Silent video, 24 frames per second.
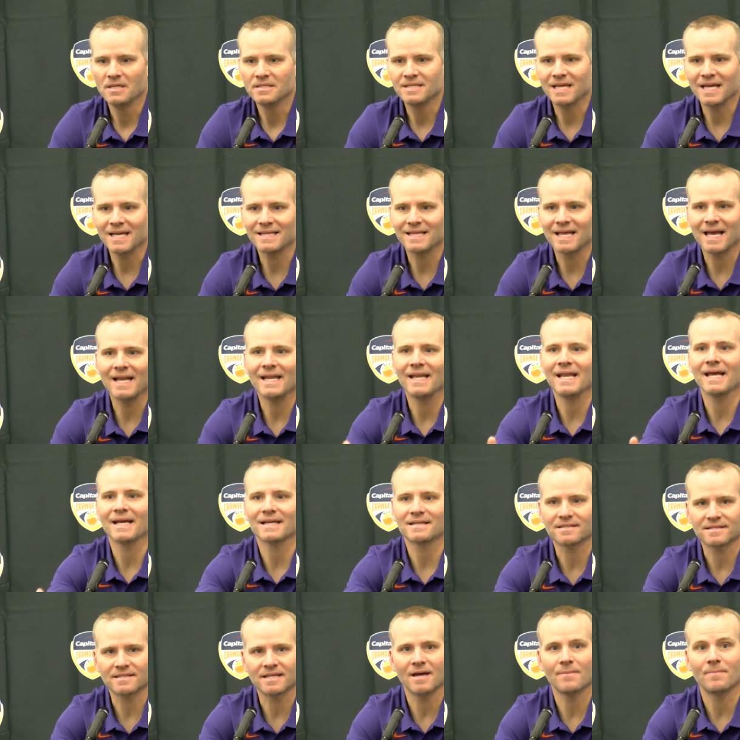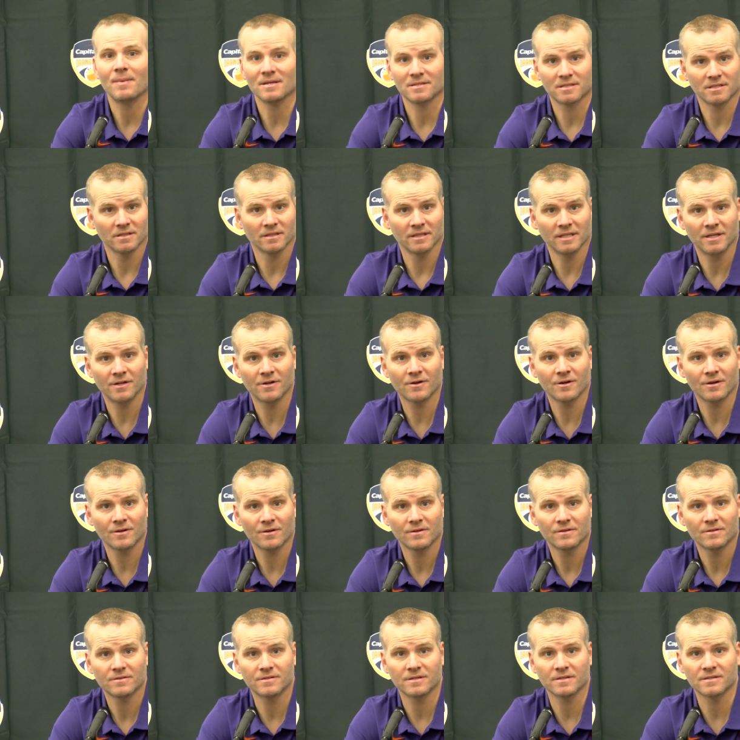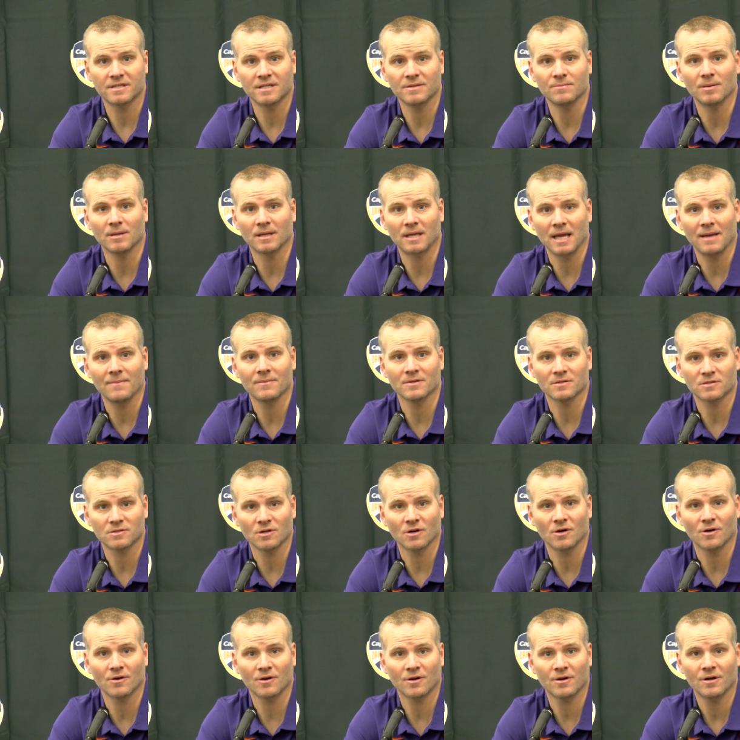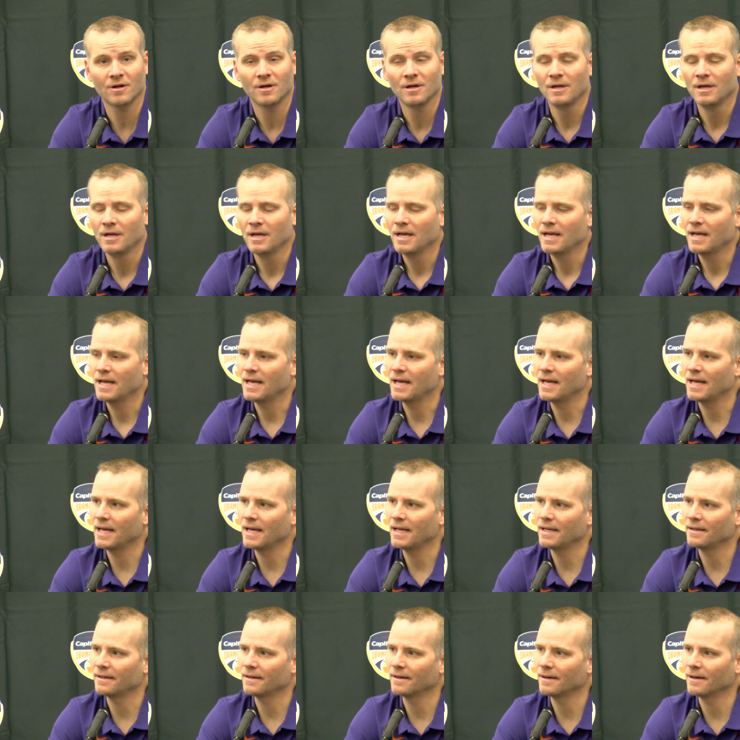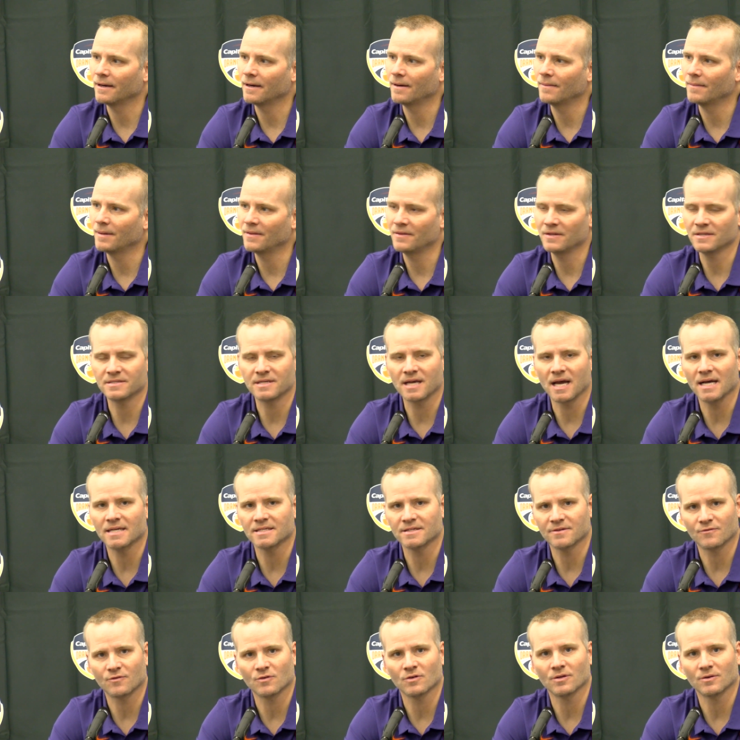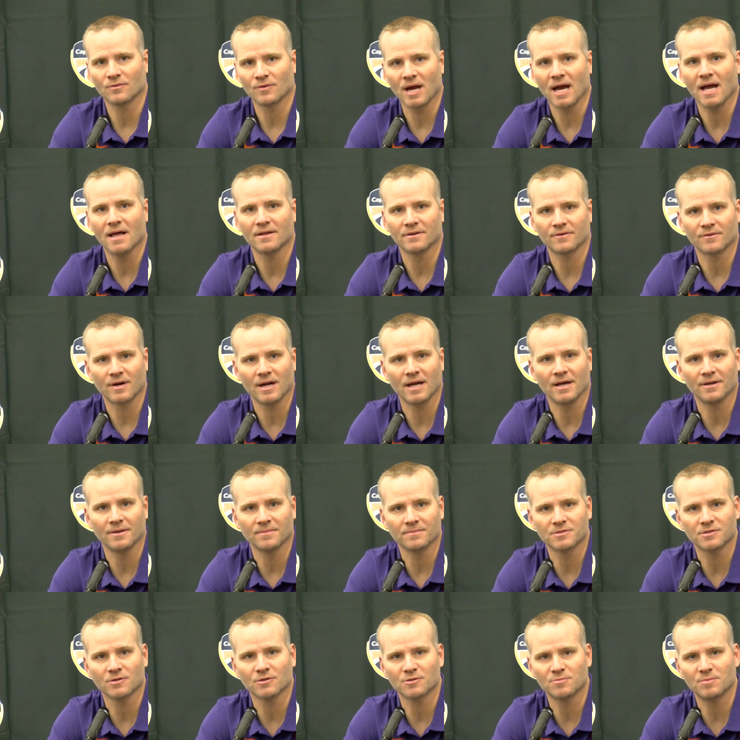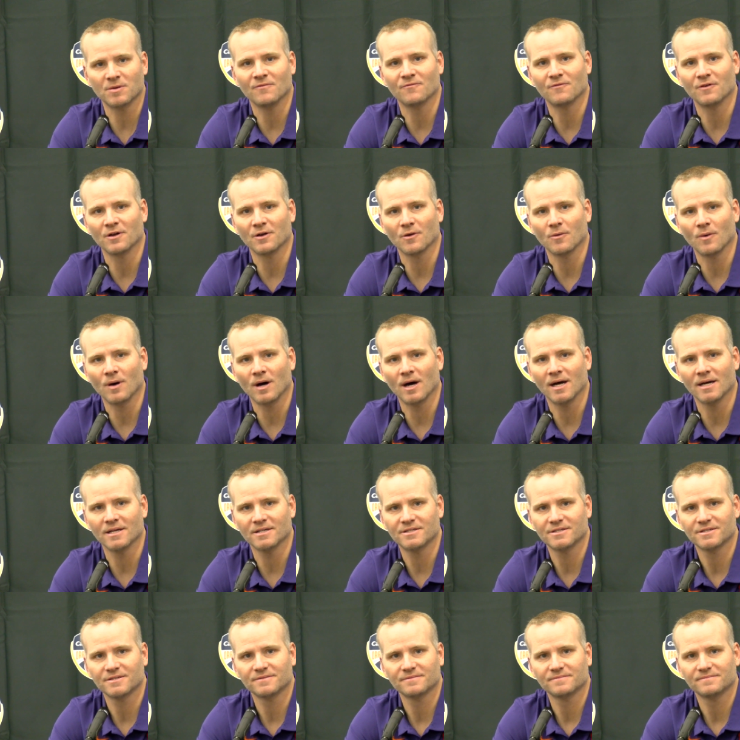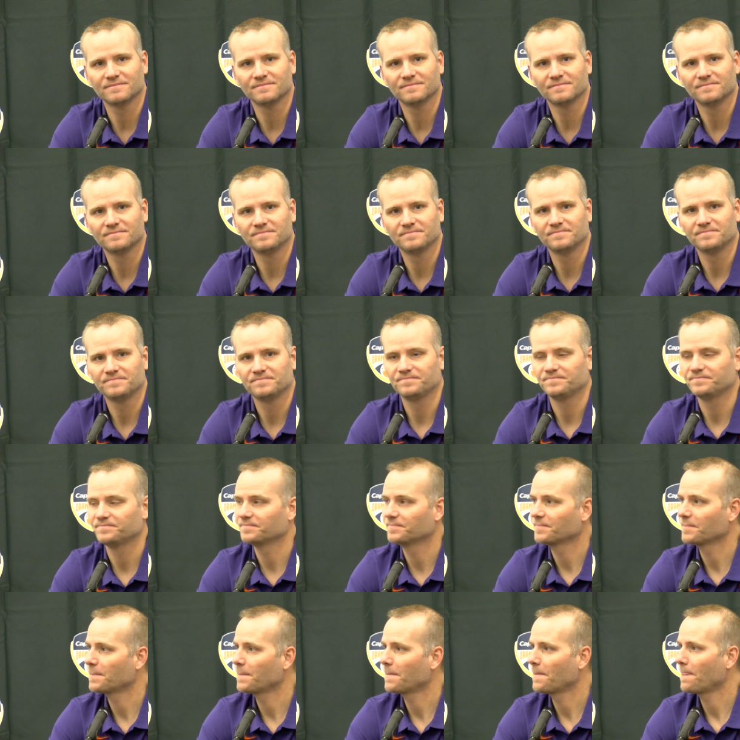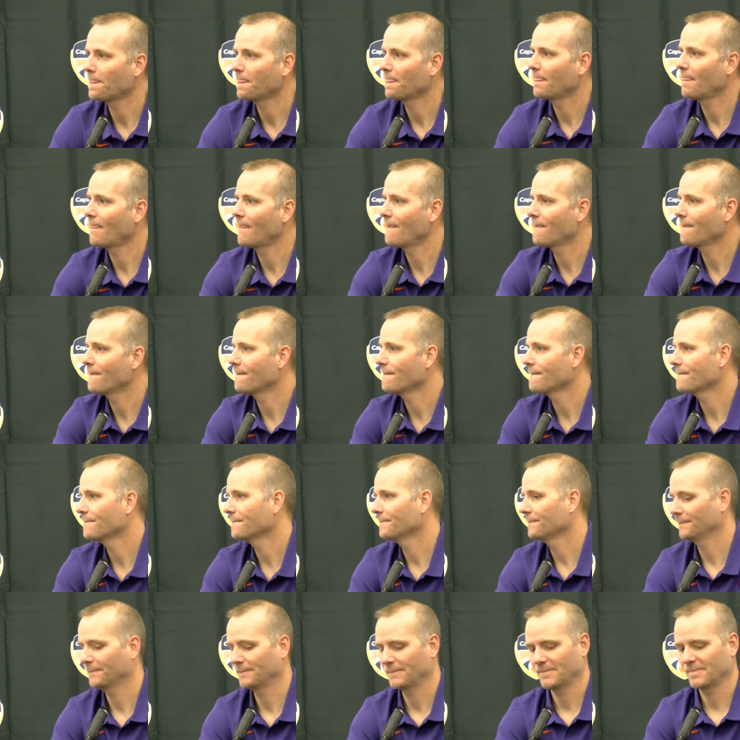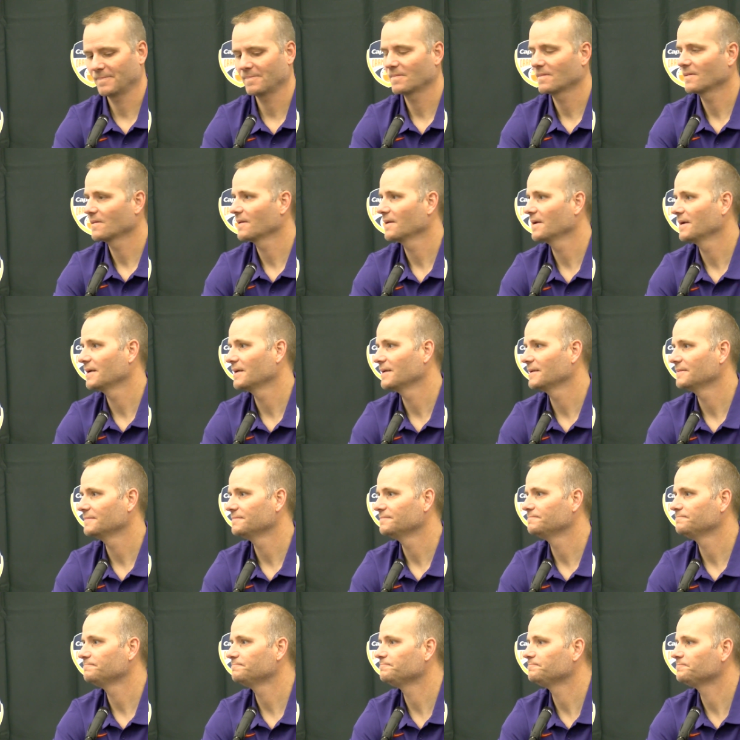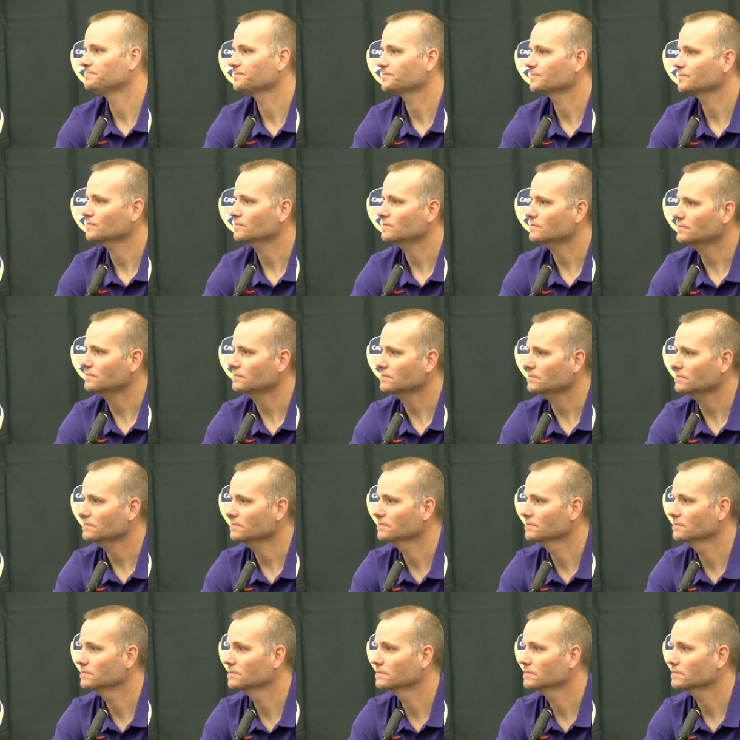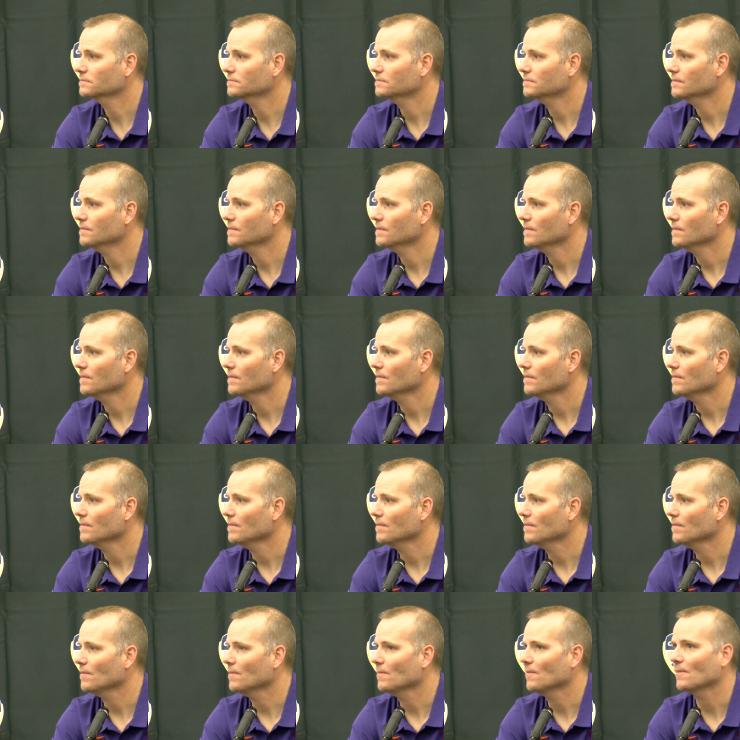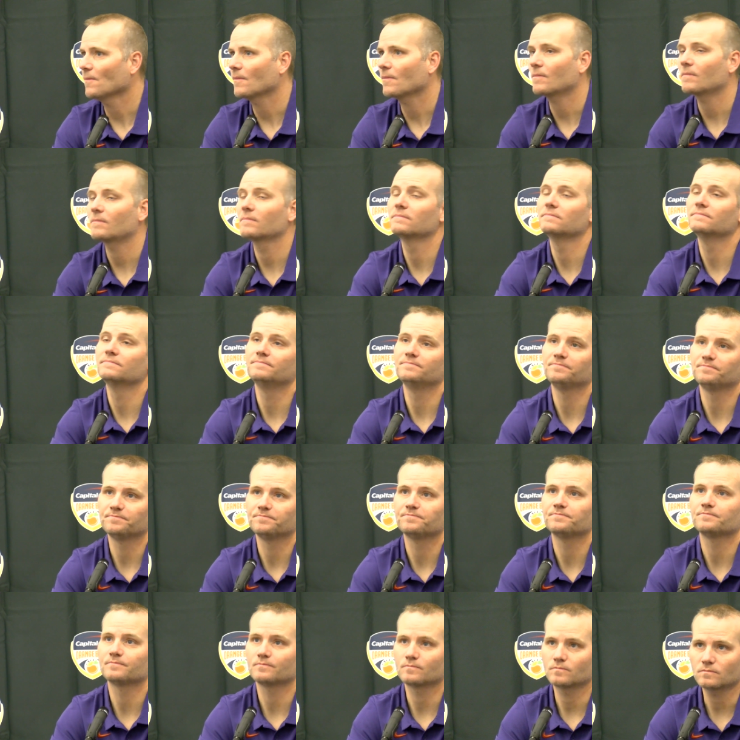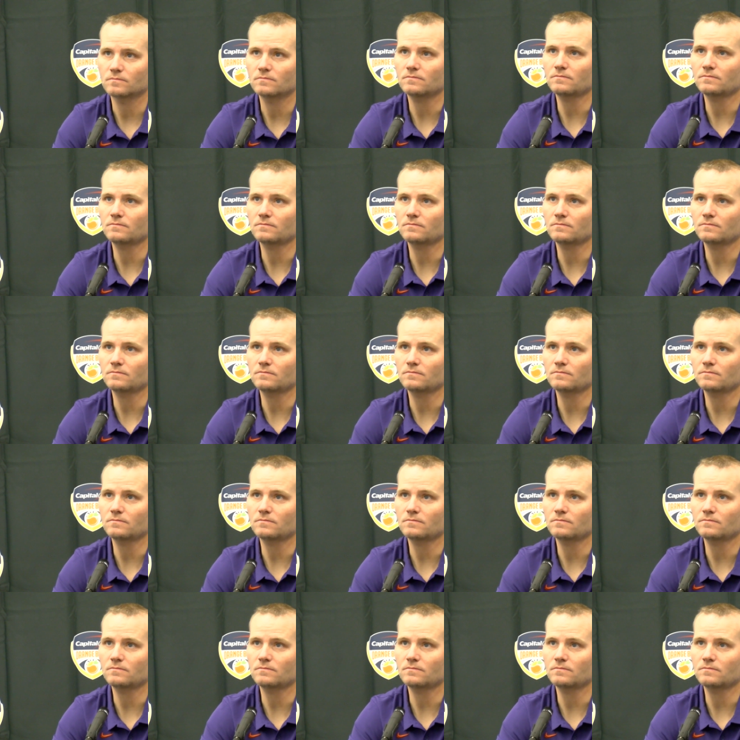take that next step as a leader since he became the starter. And these guys have really rallied around him. So it's been fun to watch. Personally, where does arm strength fall in the list of priorities that you want to hold back?